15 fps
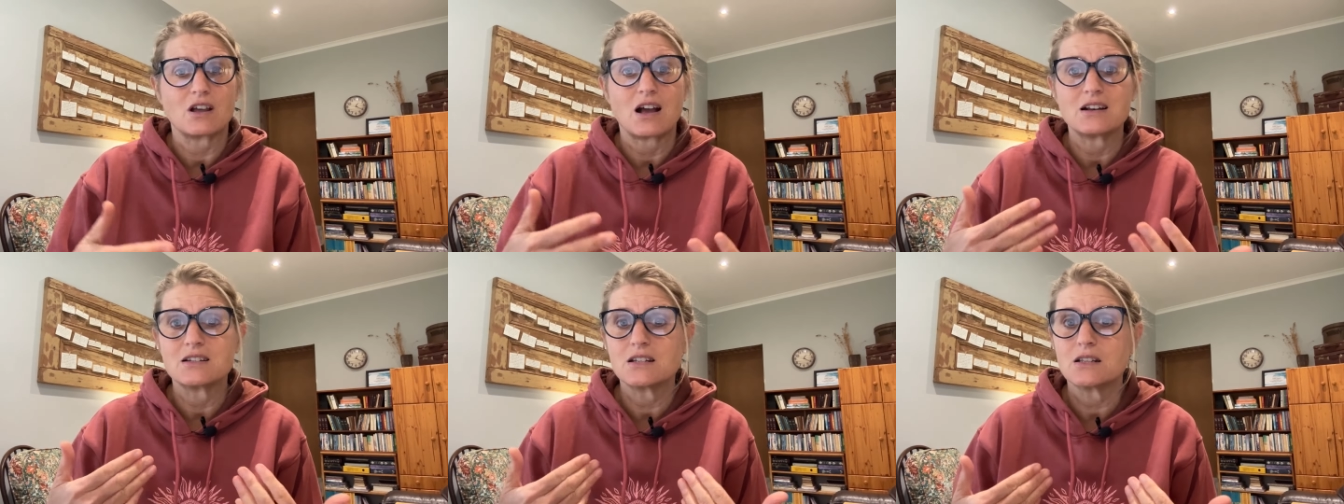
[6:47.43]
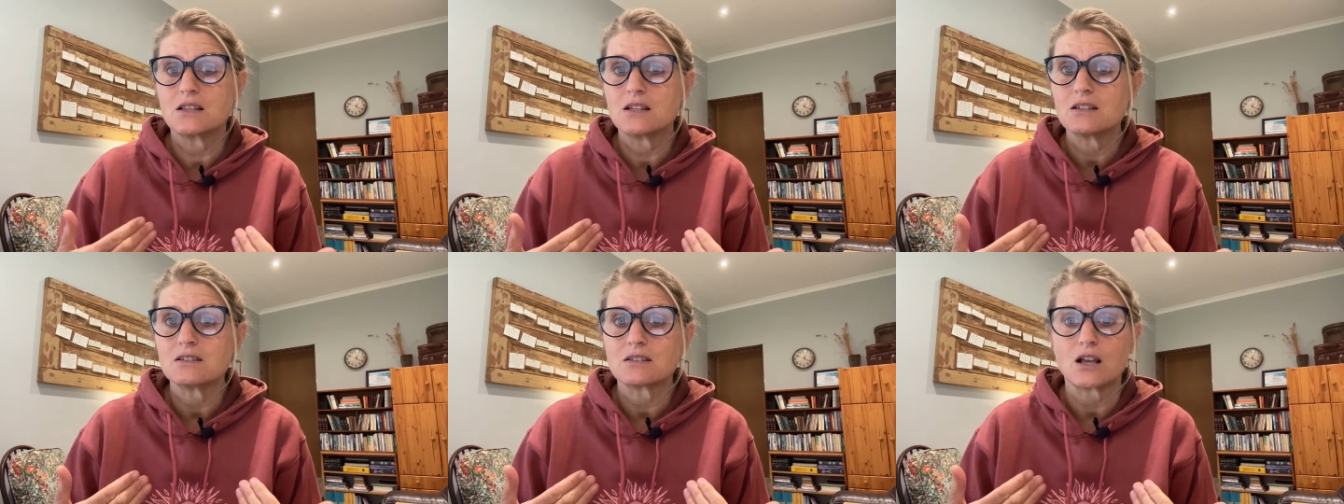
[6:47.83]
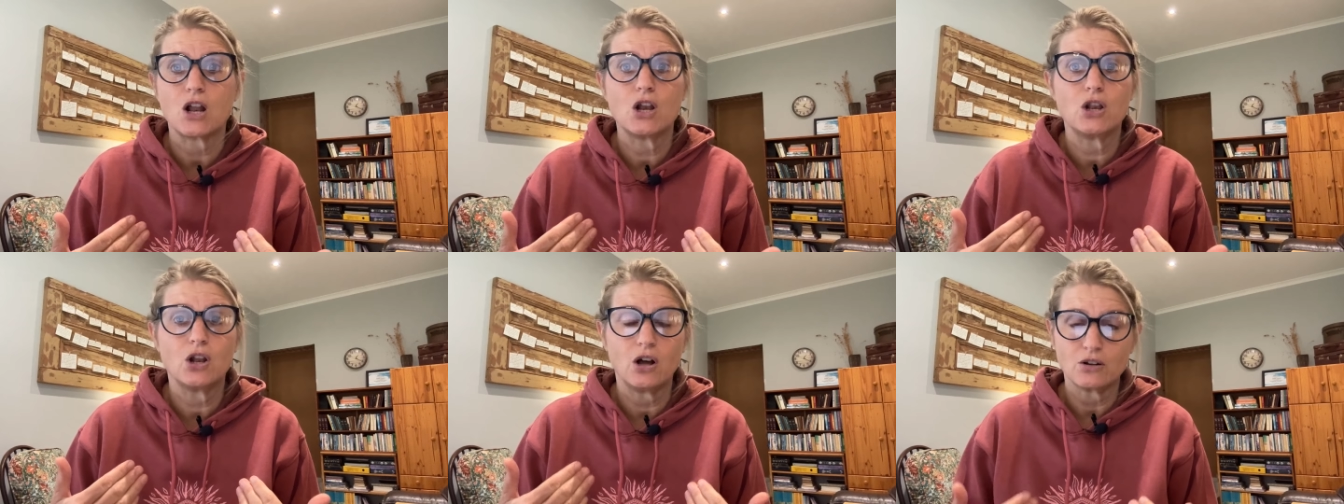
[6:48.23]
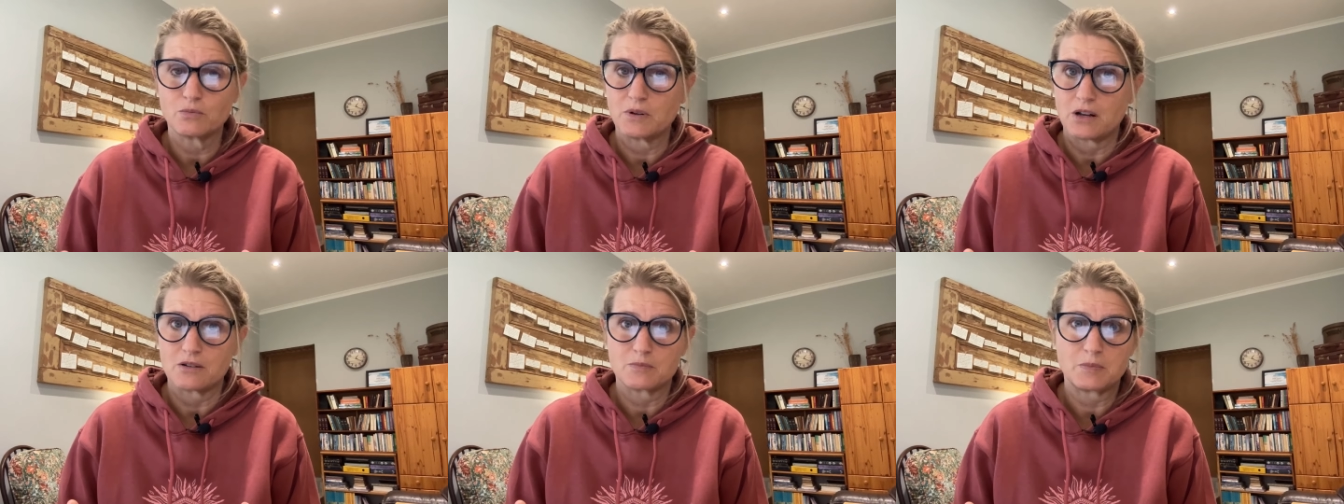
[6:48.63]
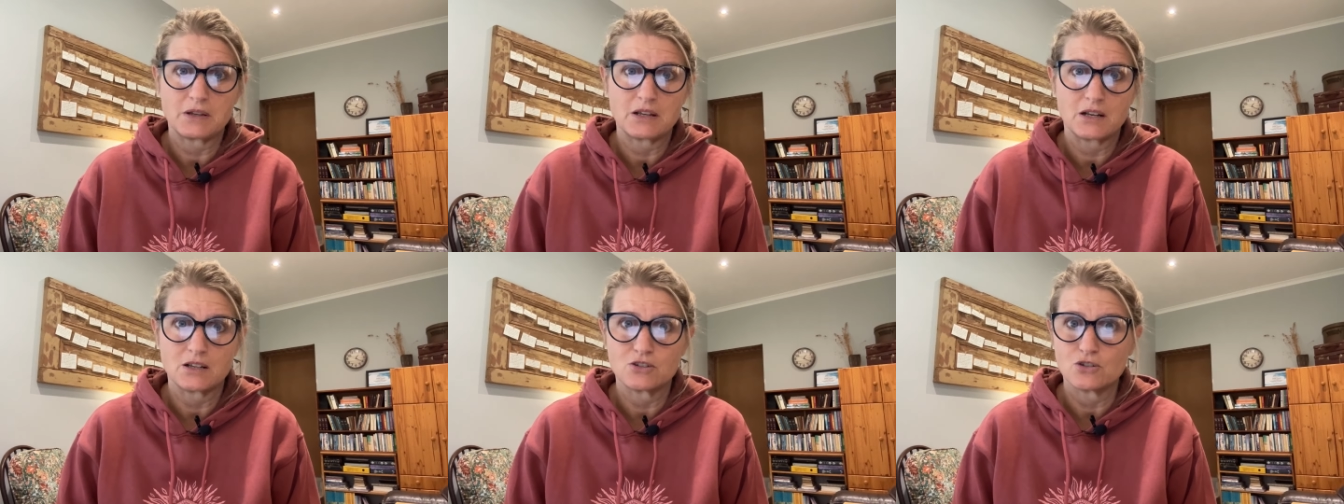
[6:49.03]
I did this a lot when I was
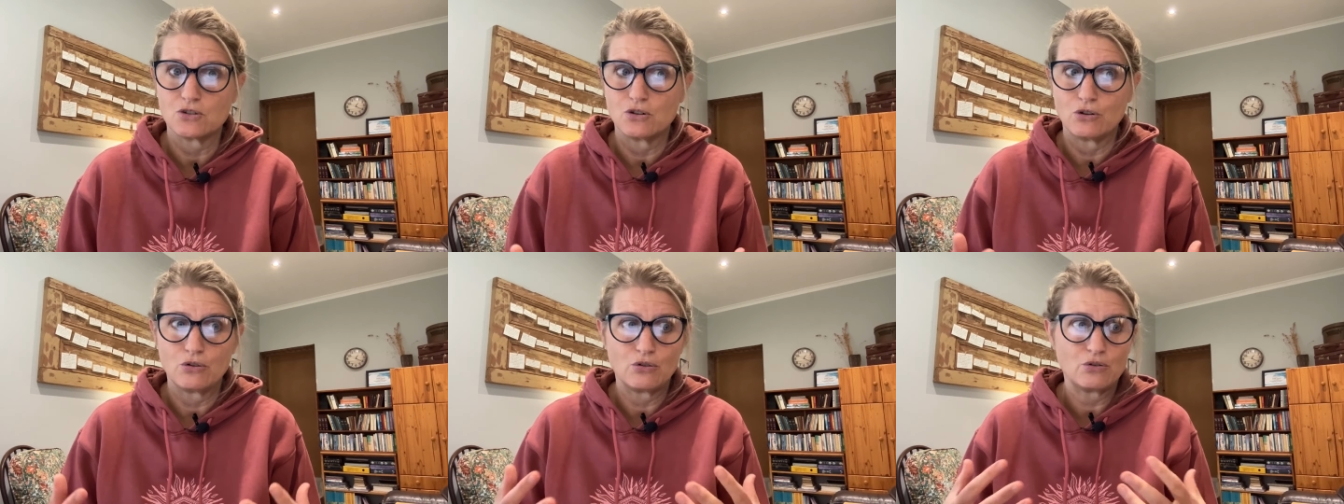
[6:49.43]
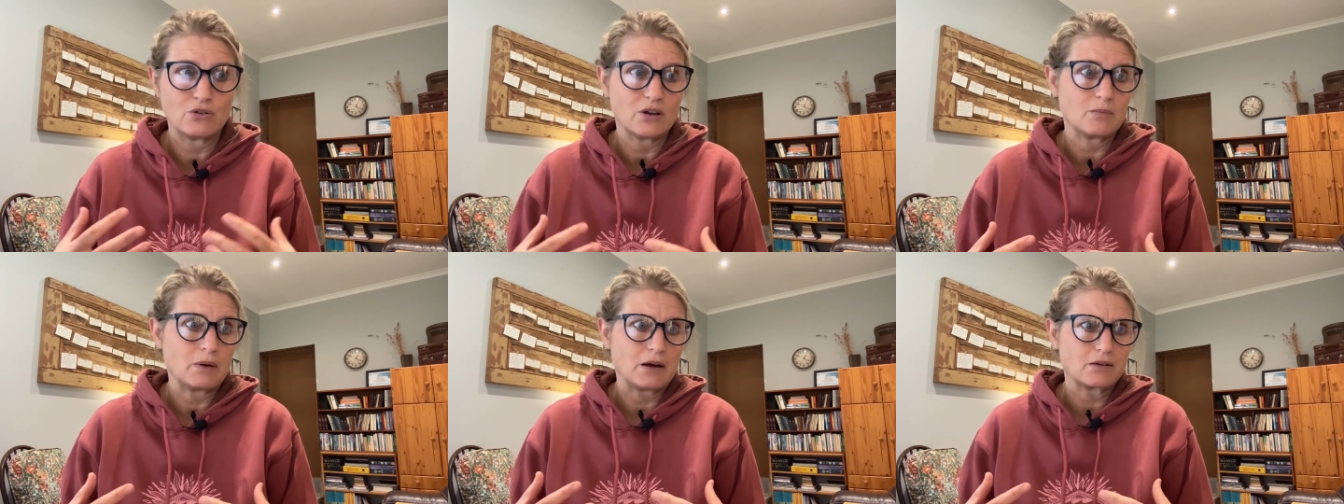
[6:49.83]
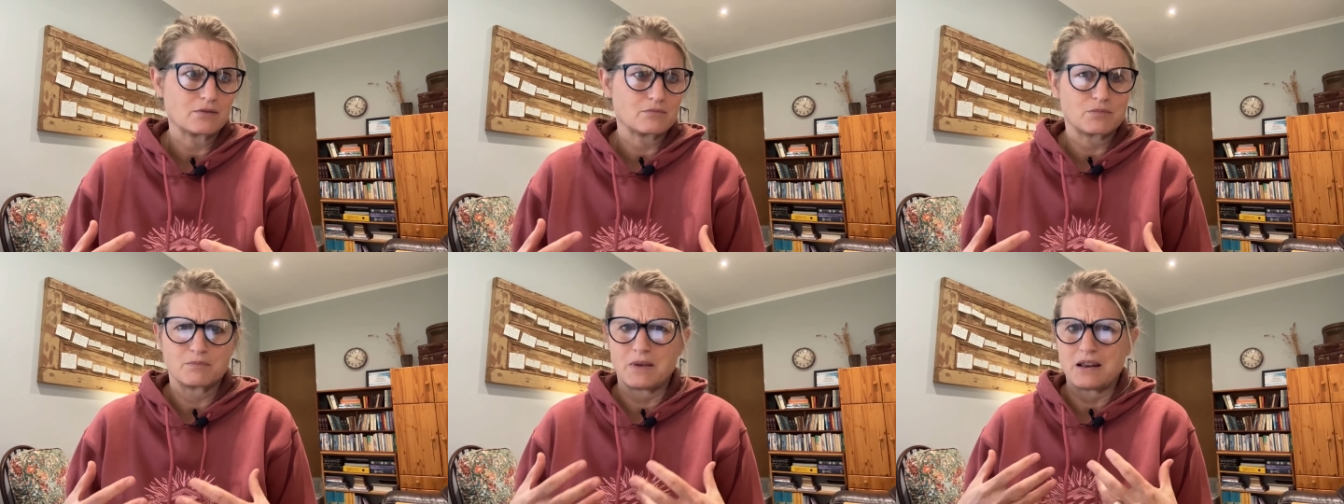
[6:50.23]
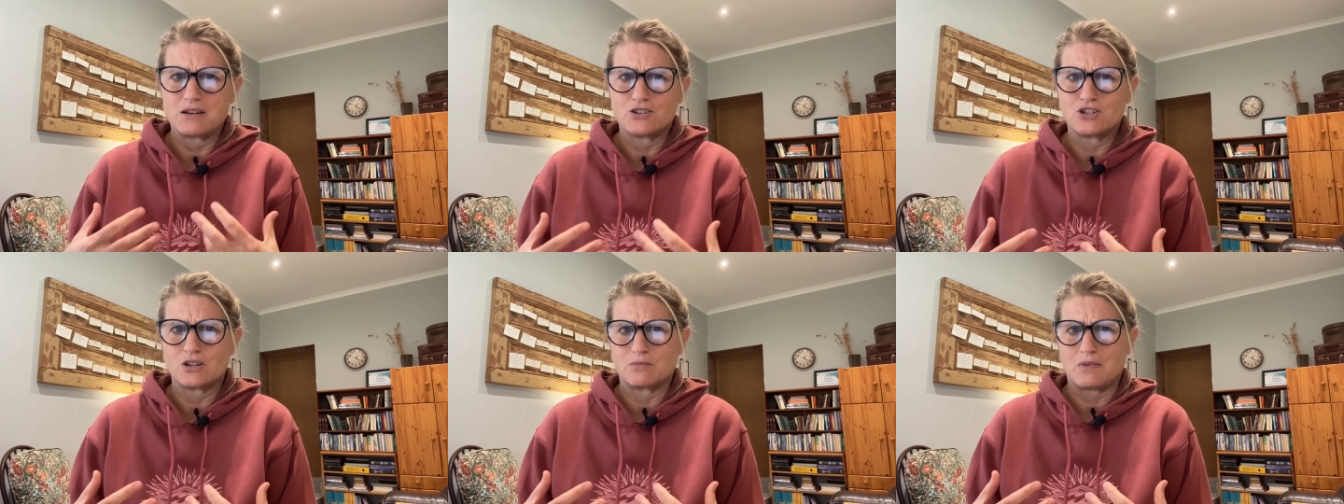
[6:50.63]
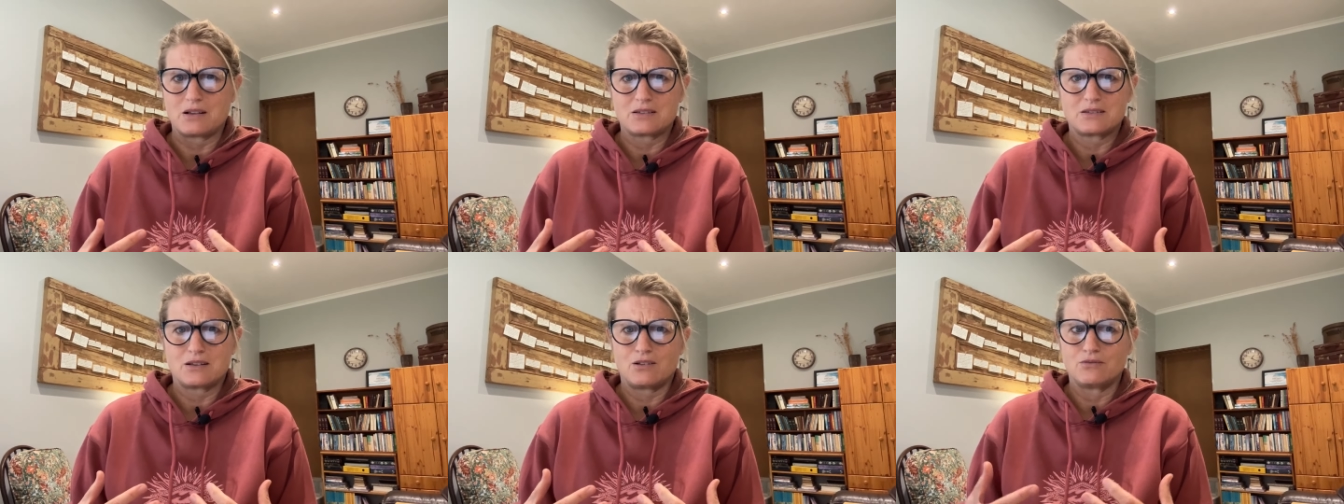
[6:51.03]
beginning to learn about managing
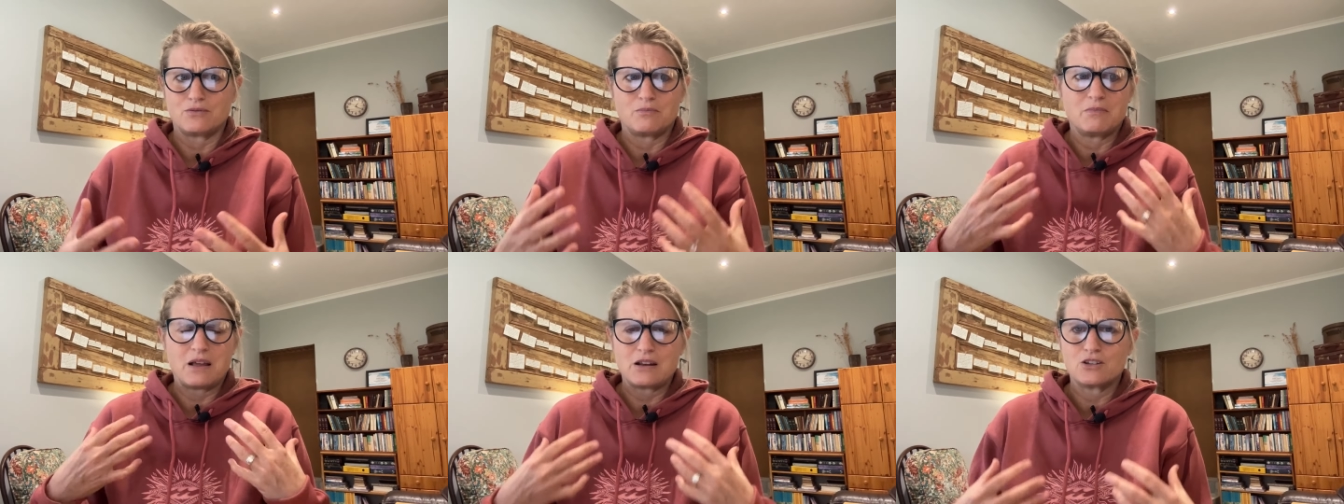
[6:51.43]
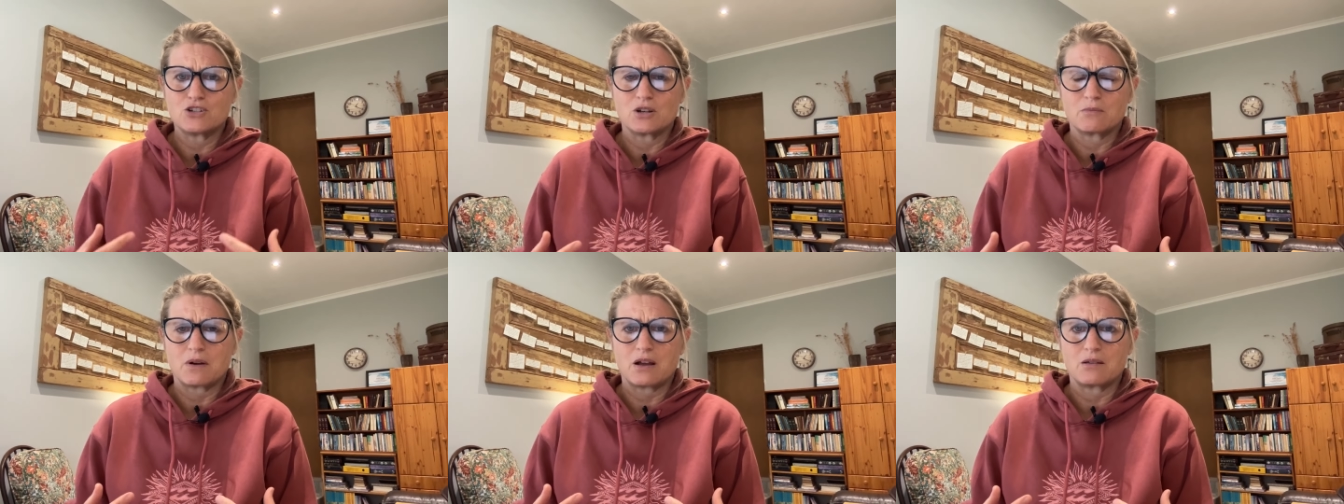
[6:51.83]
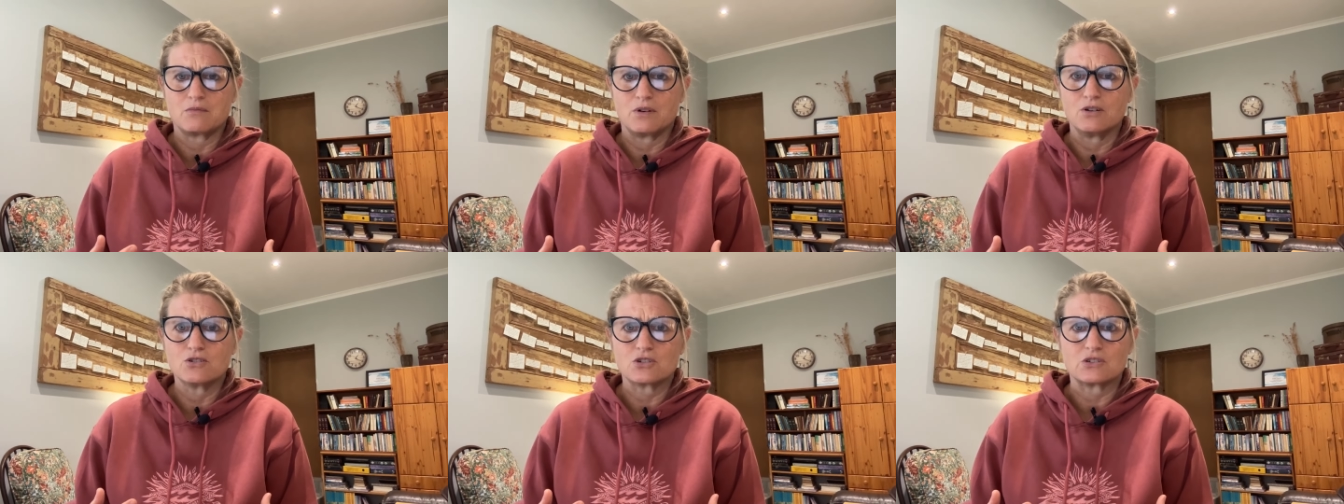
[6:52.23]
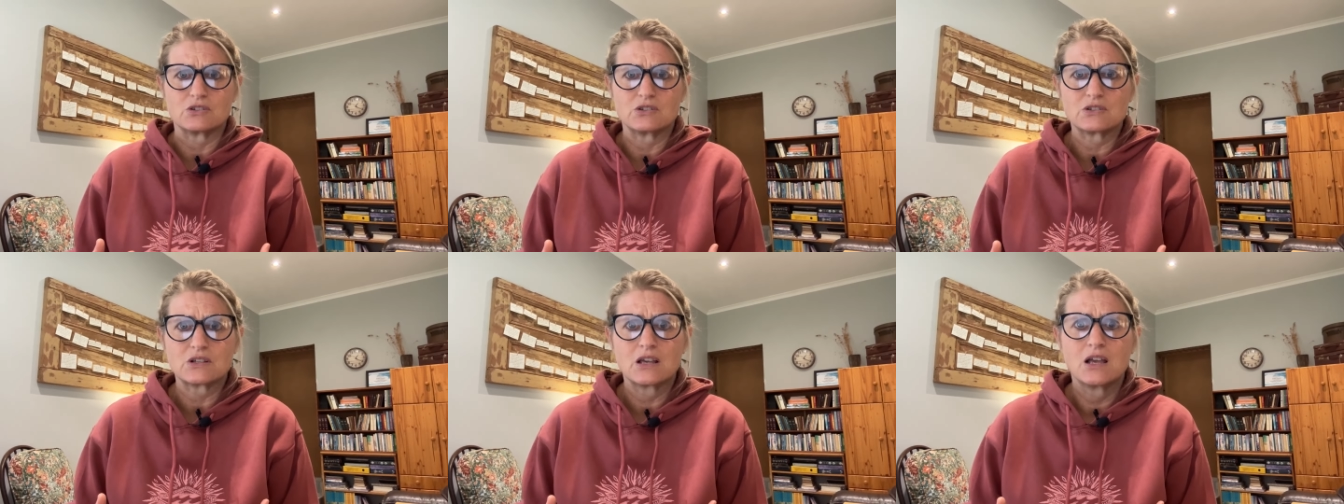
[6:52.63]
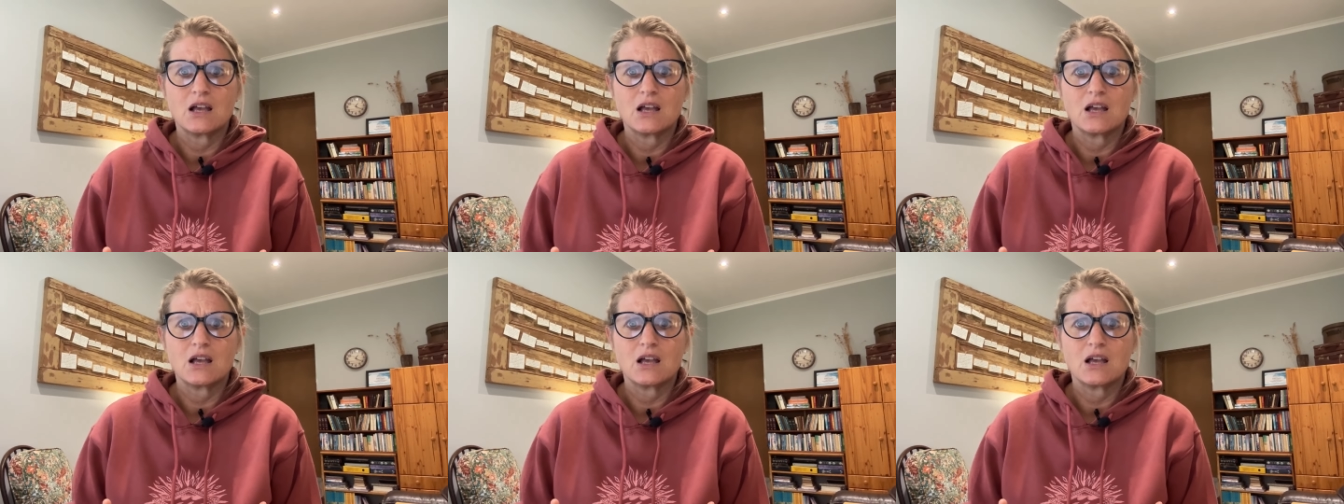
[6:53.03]
myself and managing my emotions.